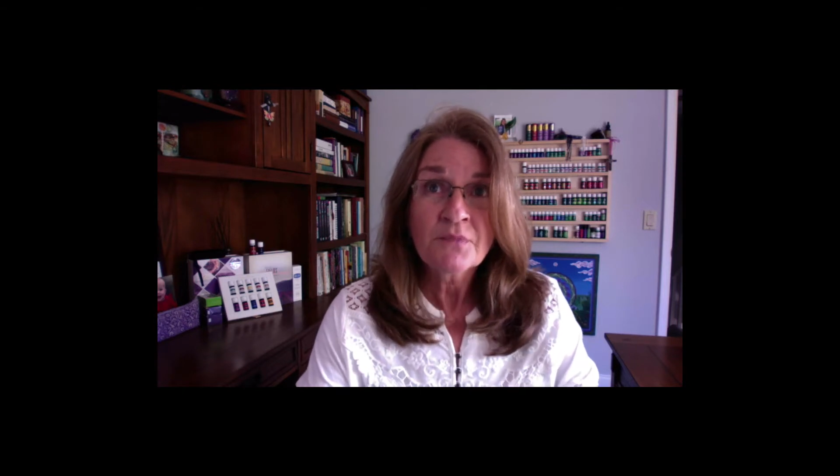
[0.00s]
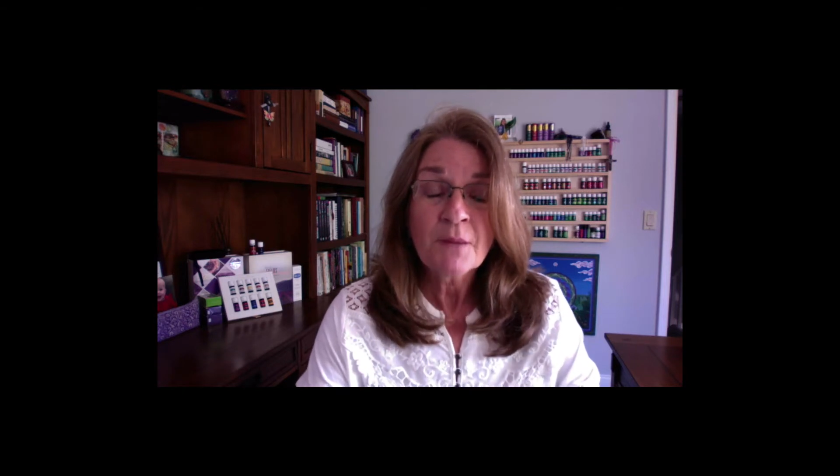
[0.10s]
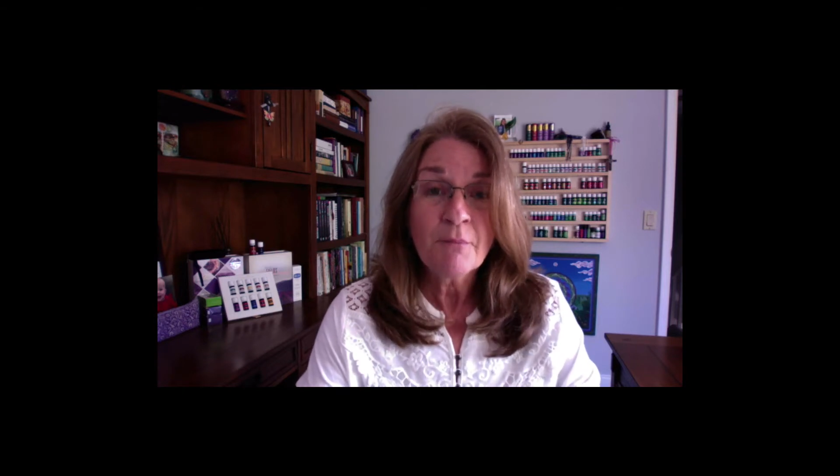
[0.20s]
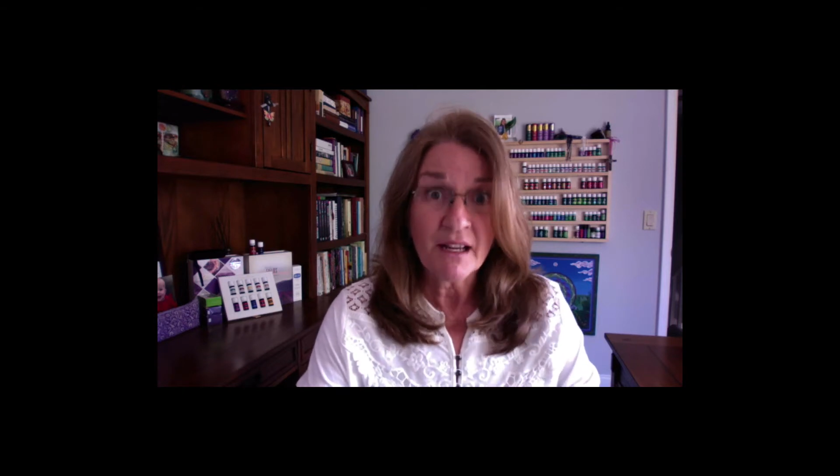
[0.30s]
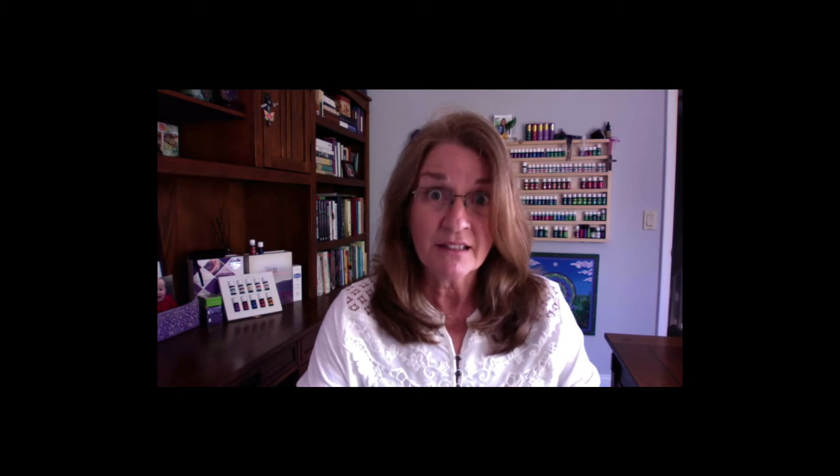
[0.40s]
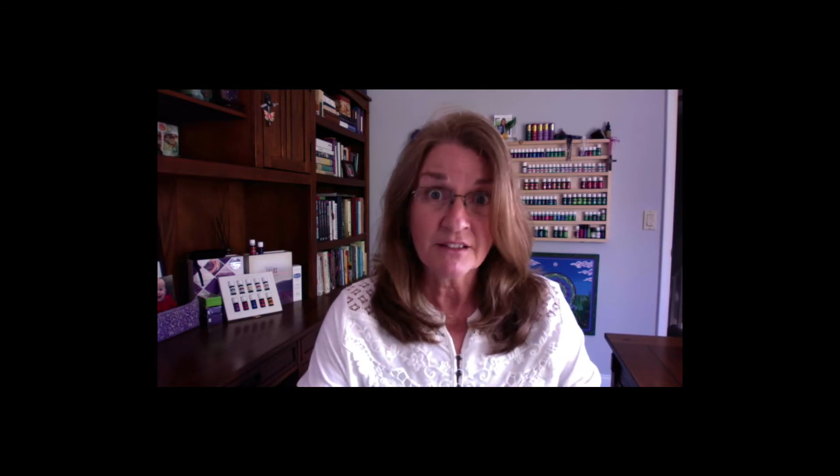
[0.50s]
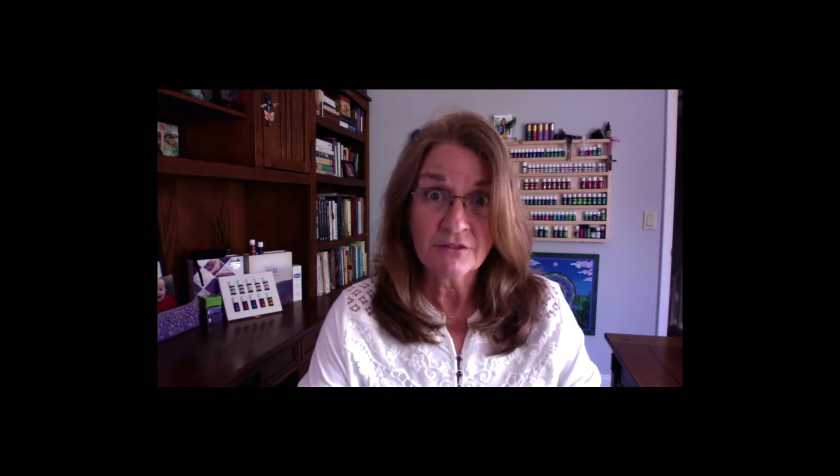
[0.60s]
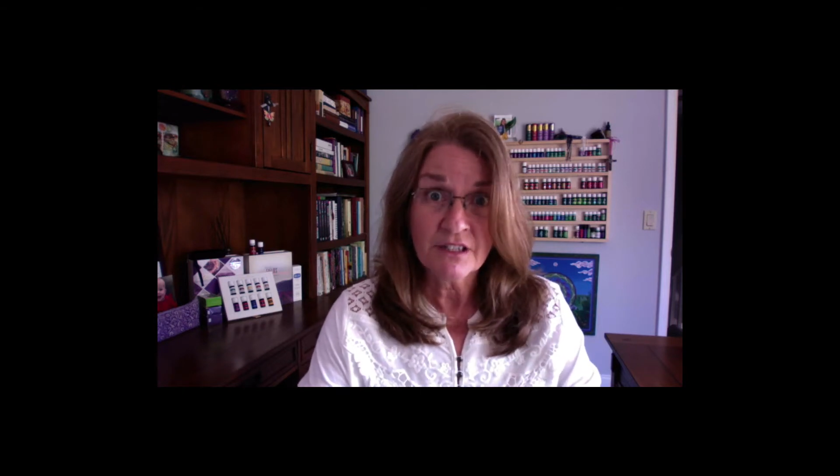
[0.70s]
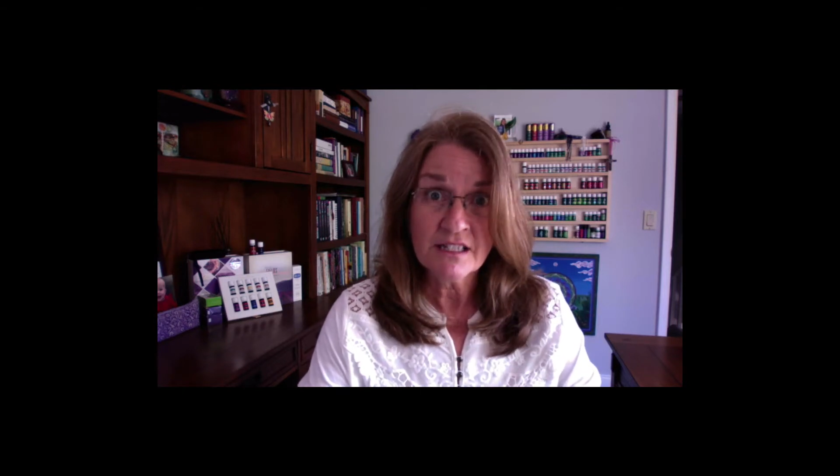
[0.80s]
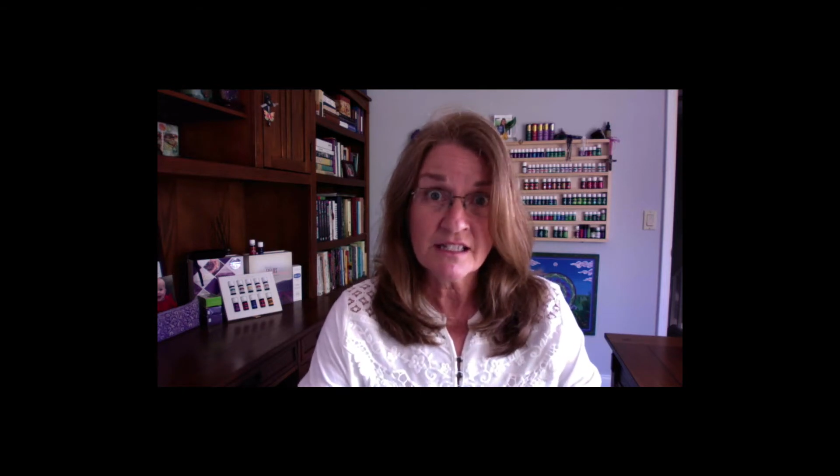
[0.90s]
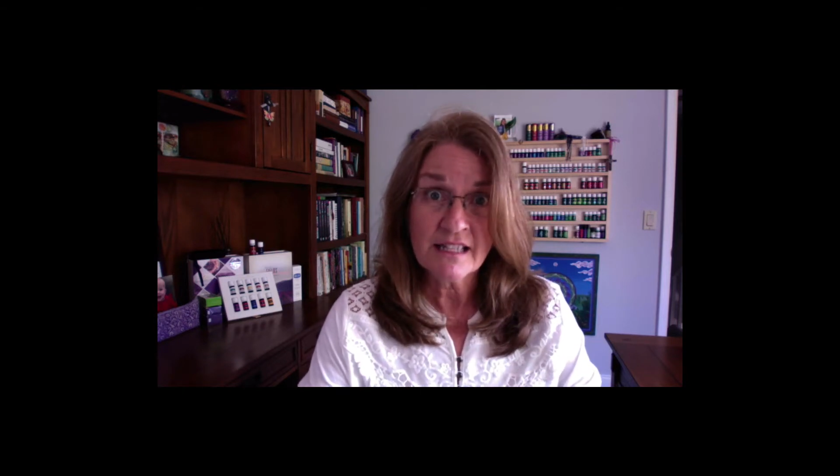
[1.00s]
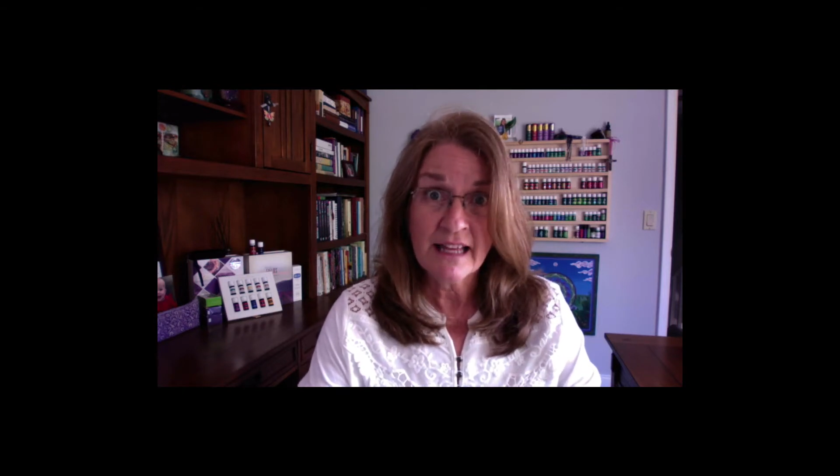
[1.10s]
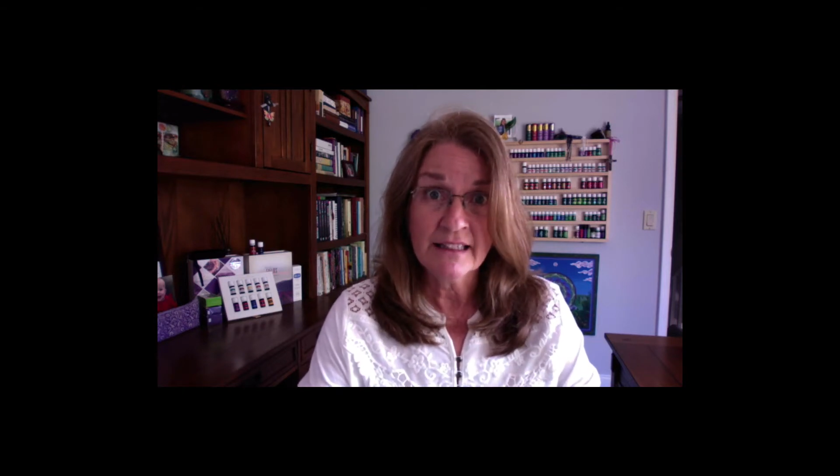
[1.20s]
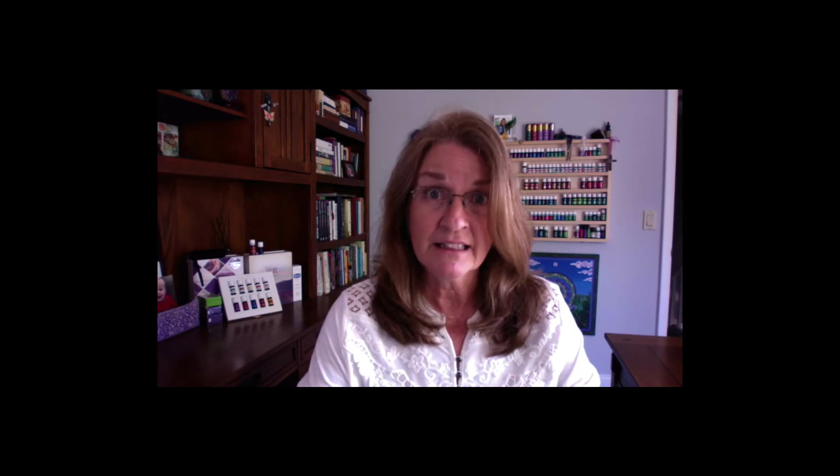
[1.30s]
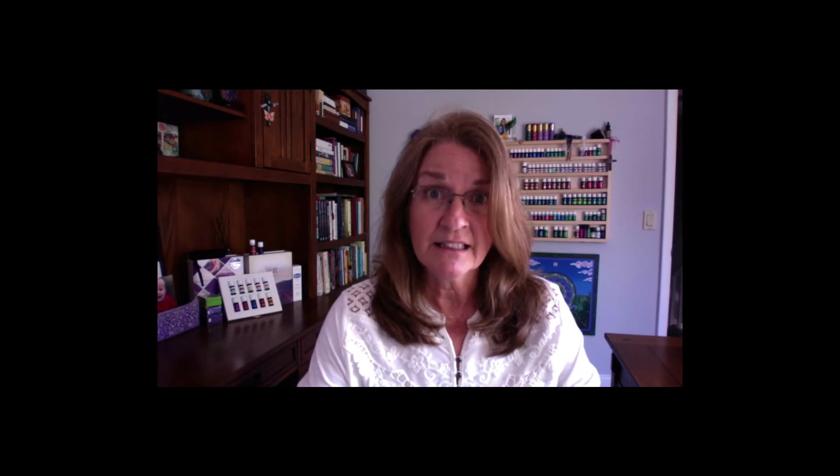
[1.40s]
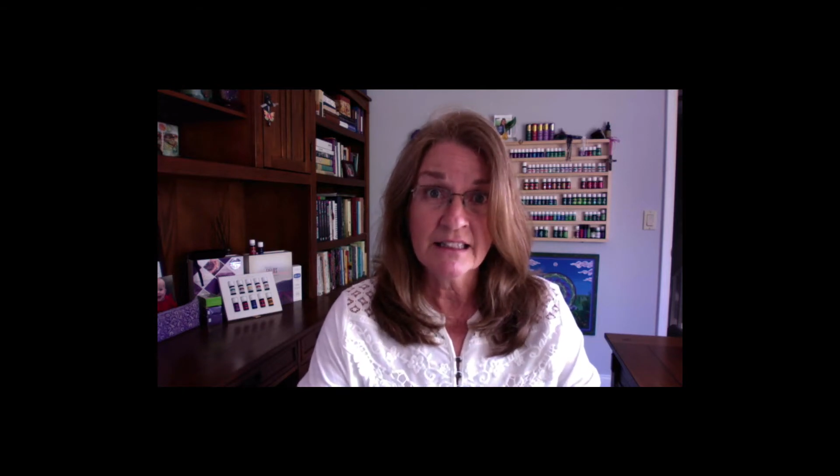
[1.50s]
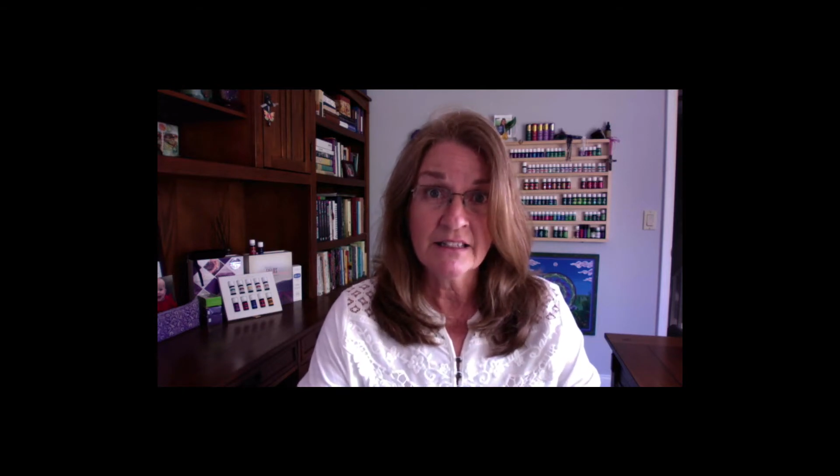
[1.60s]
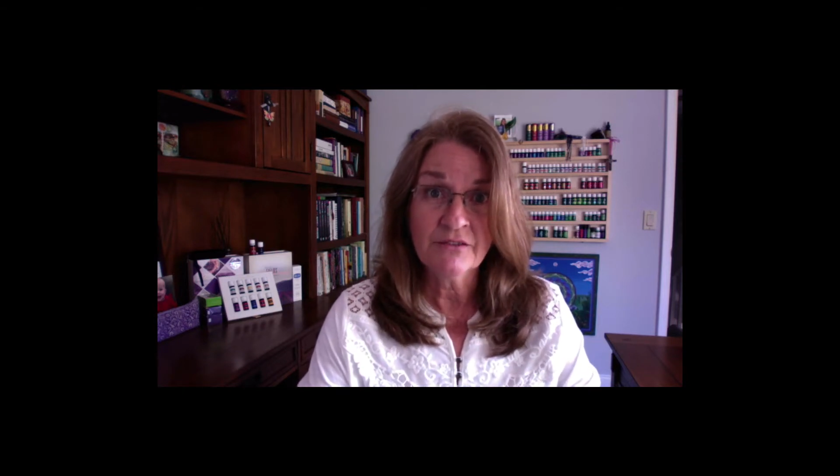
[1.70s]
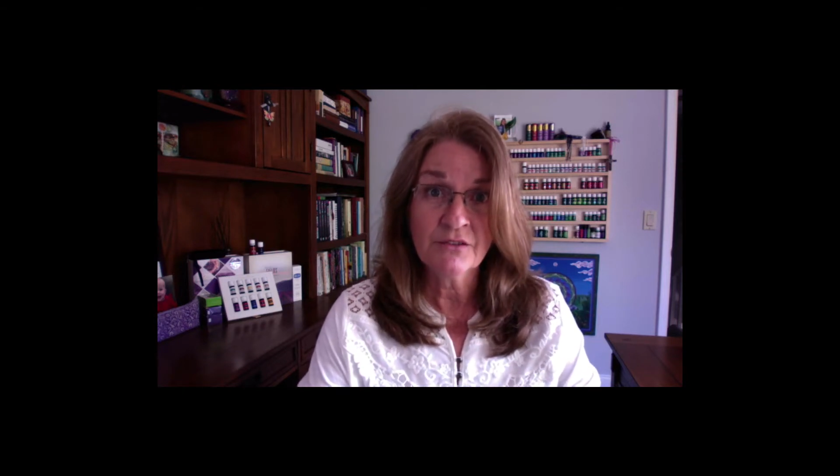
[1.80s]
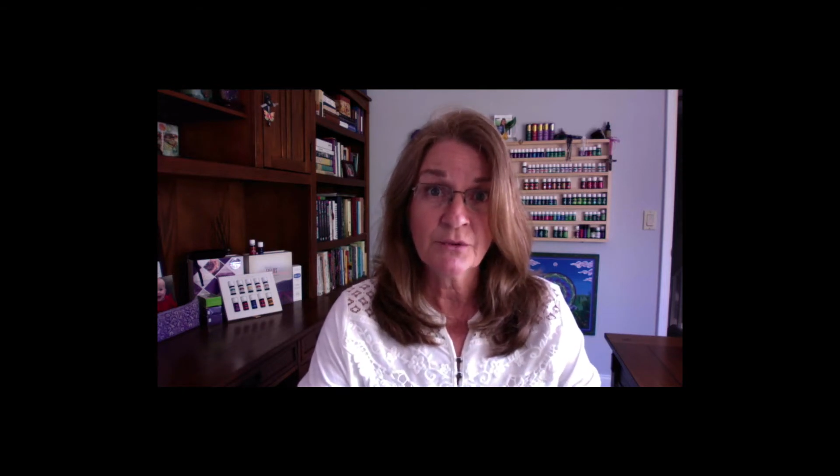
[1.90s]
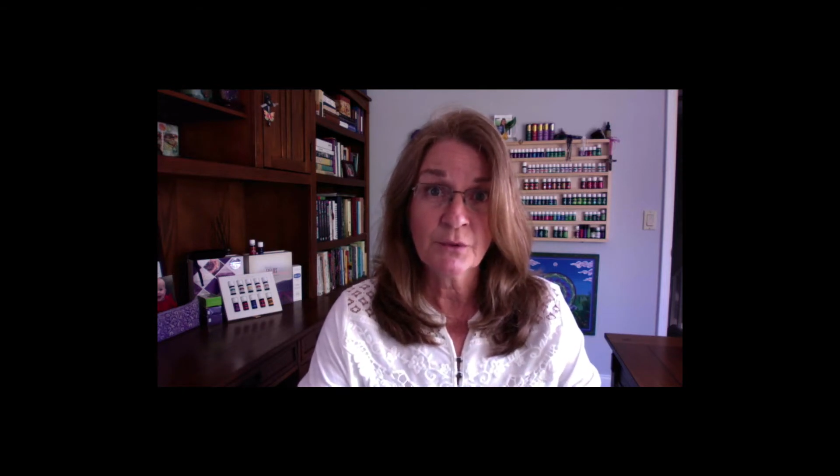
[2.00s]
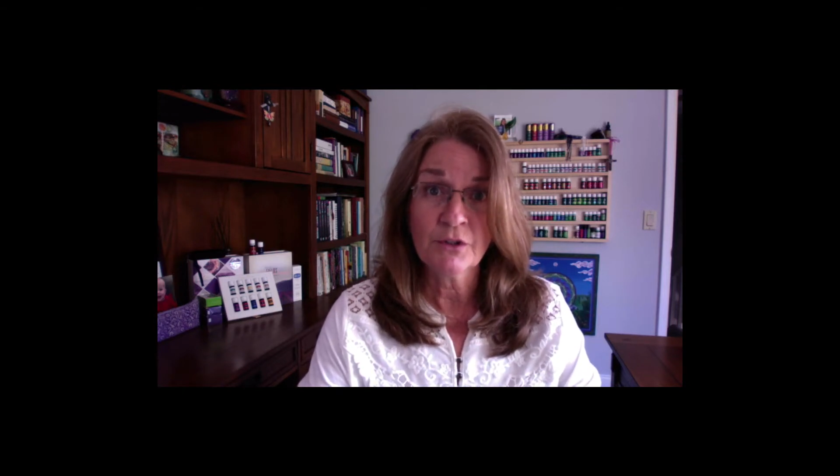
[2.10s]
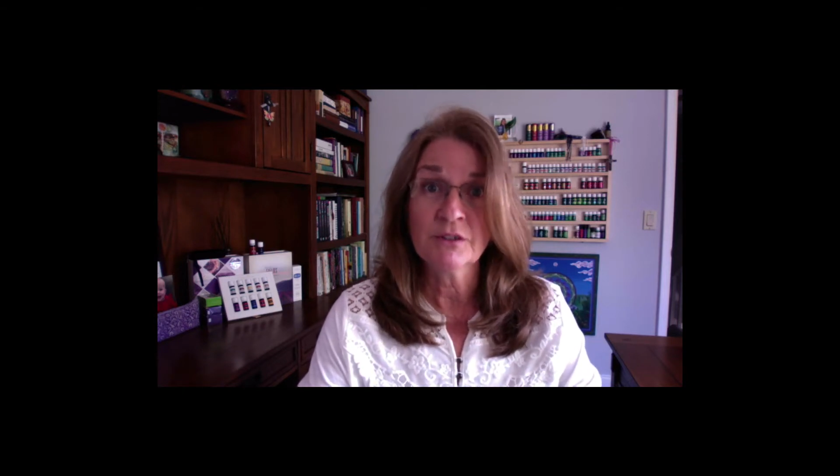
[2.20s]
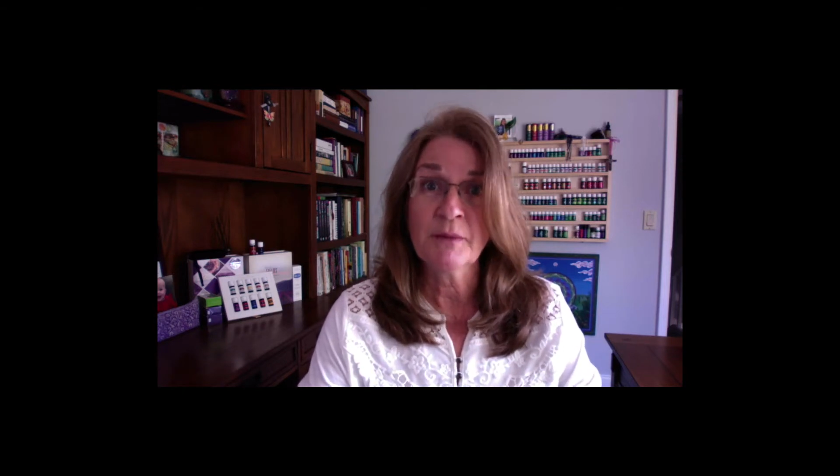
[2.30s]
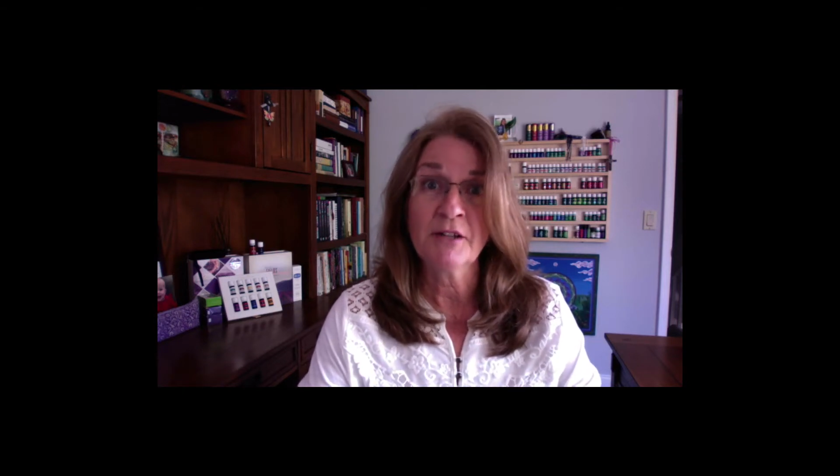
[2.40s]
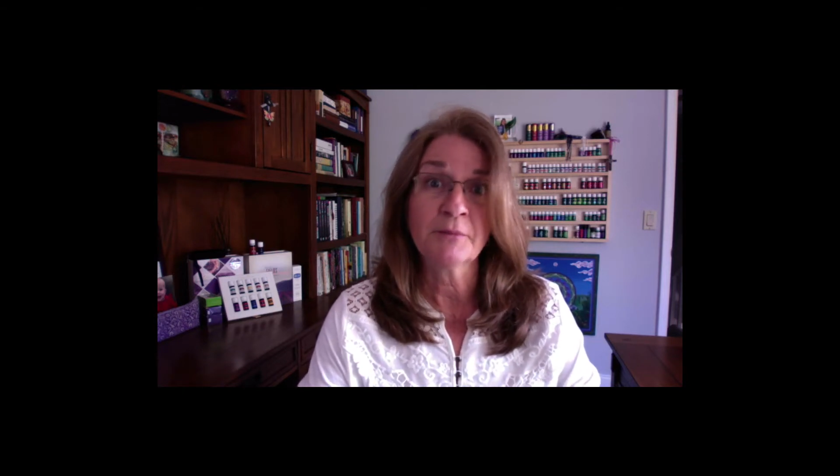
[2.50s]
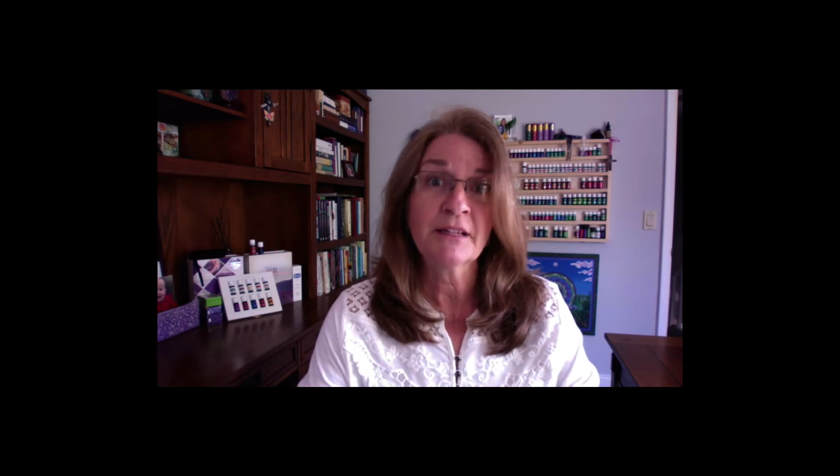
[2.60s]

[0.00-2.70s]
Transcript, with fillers: make a difference and leave the world a better